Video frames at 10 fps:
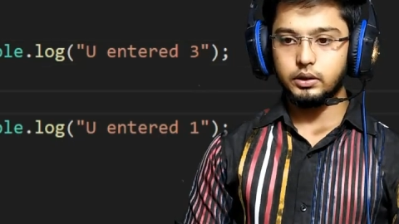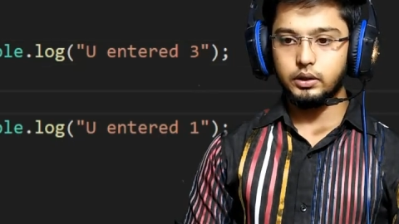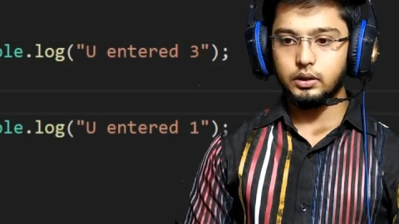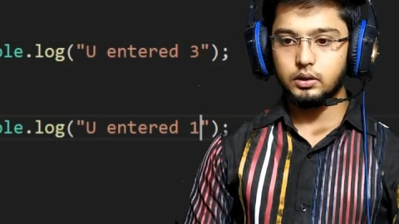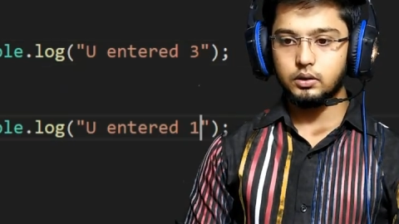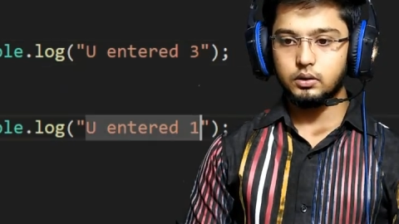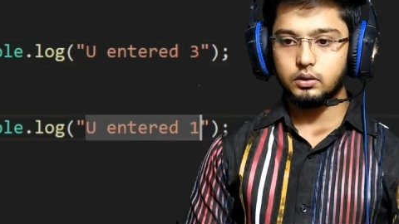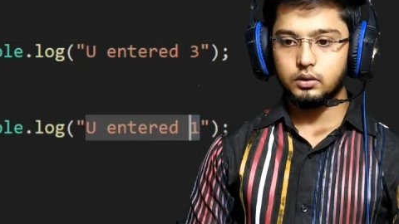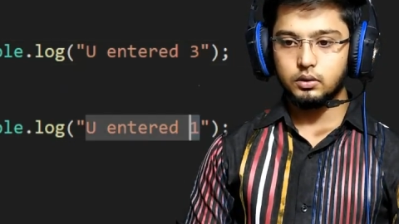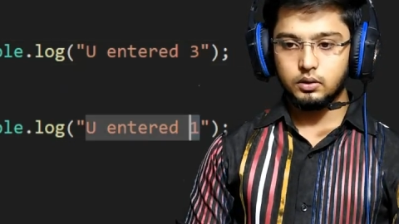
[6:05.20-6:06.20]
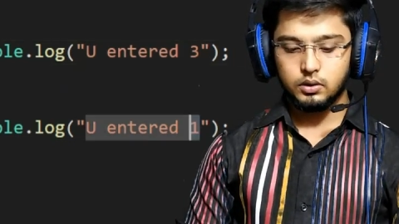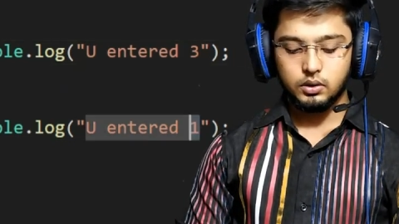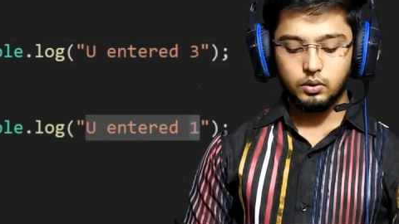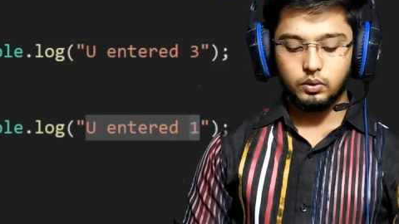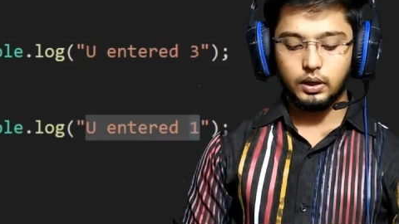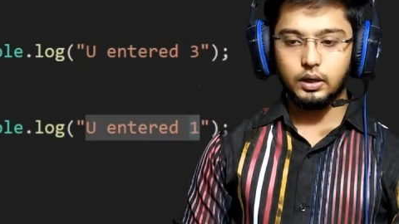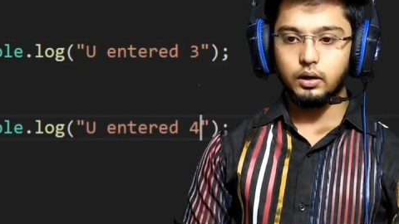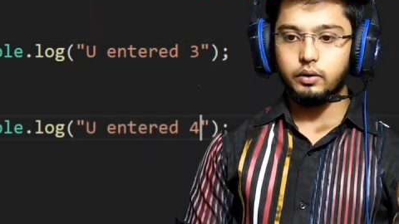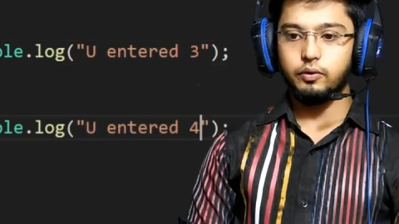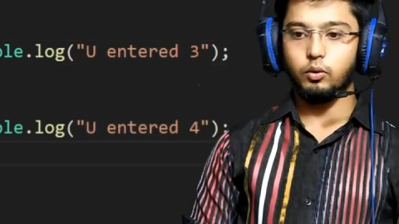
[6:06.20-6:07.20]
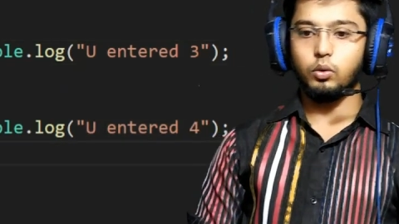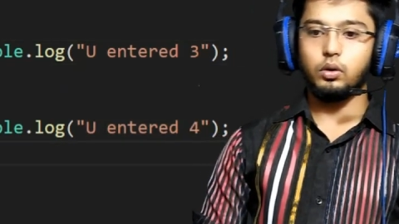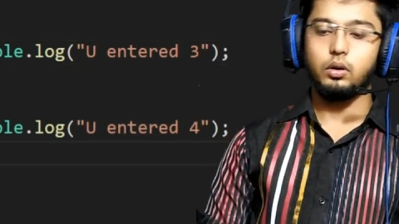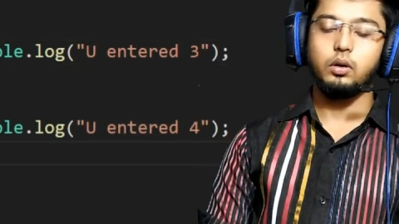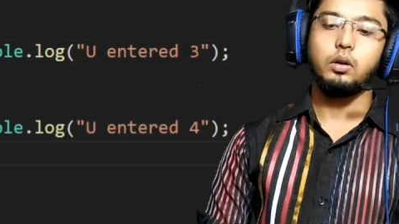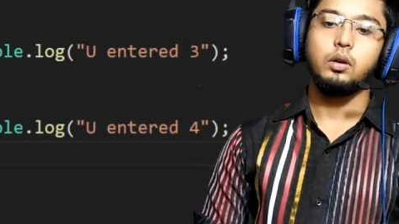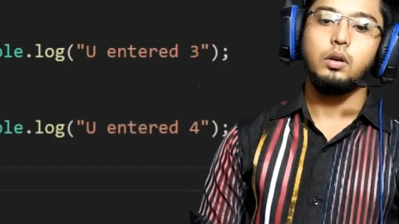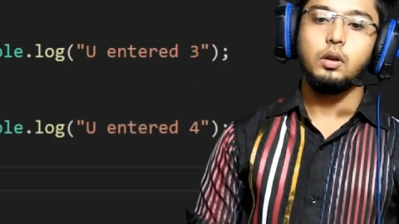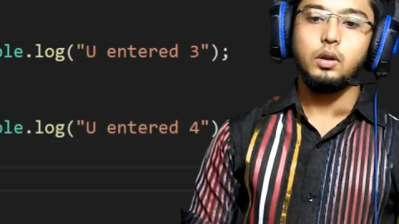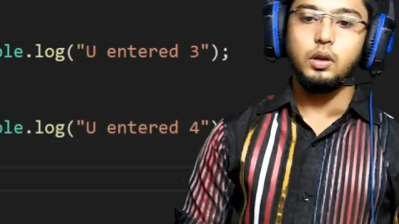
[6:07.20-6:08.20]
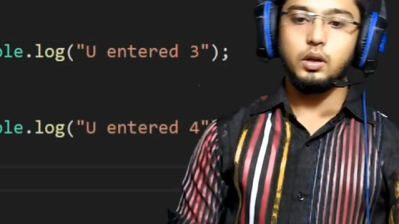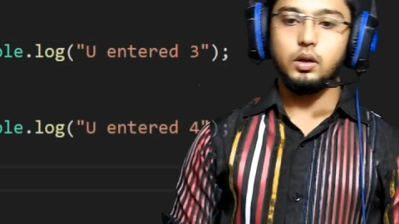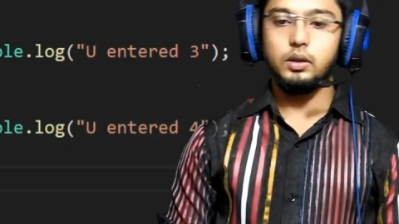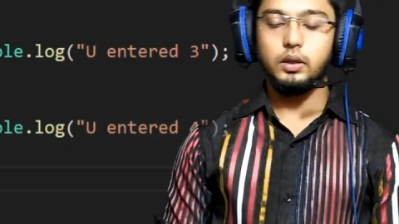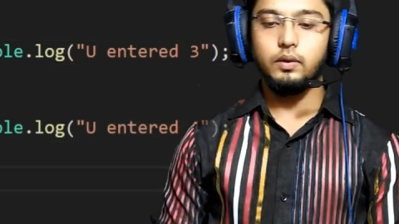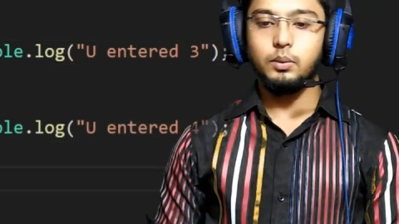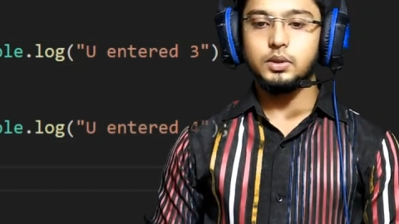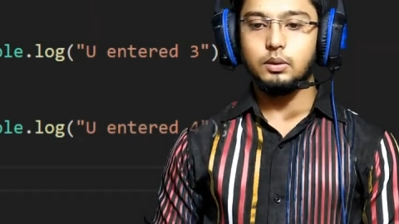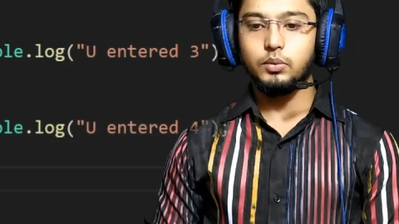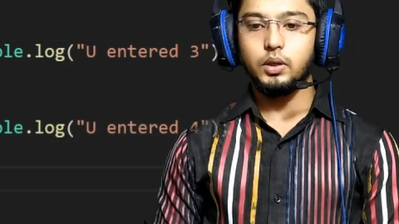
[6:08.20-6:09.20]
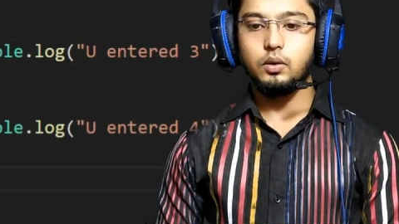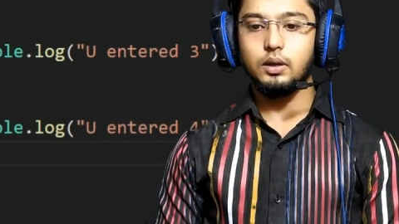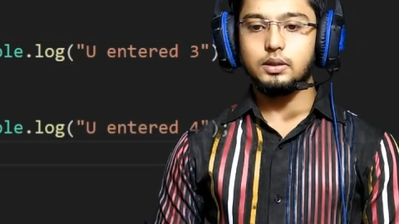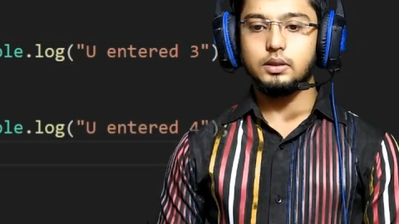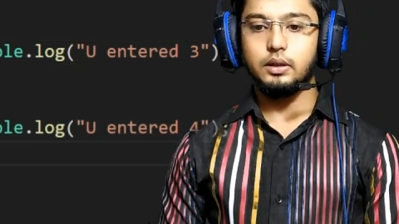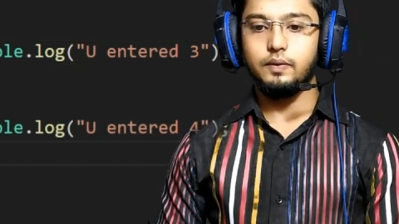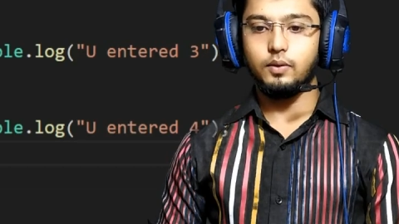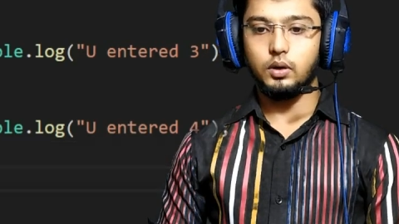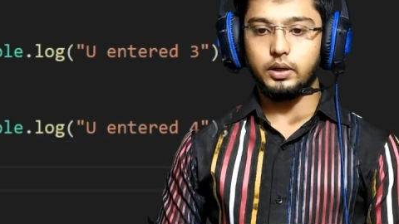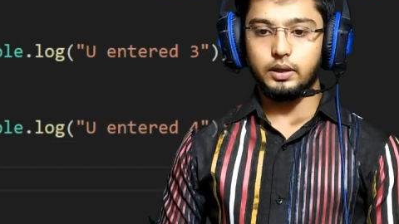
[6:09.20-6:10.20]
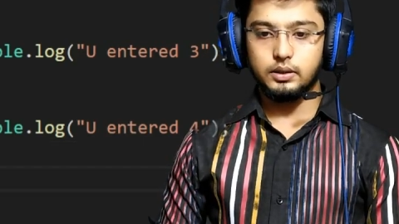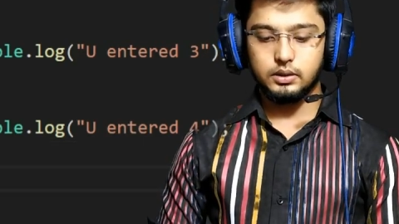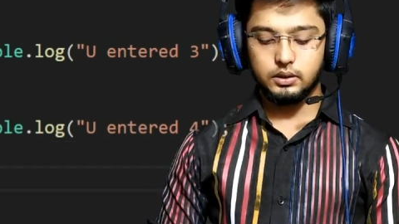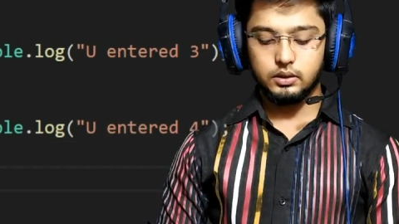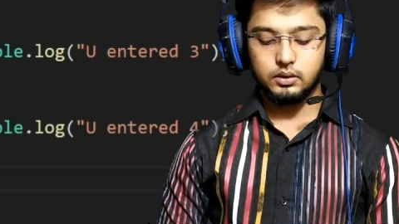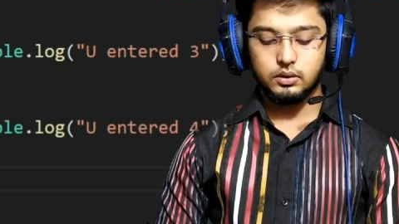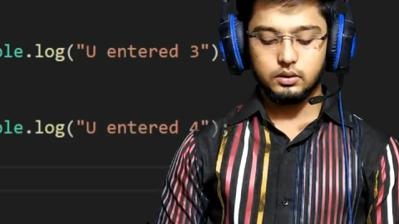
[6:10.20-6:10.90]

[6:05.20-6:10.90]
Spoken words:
3. You entered 4. Now there will be something called as default case here.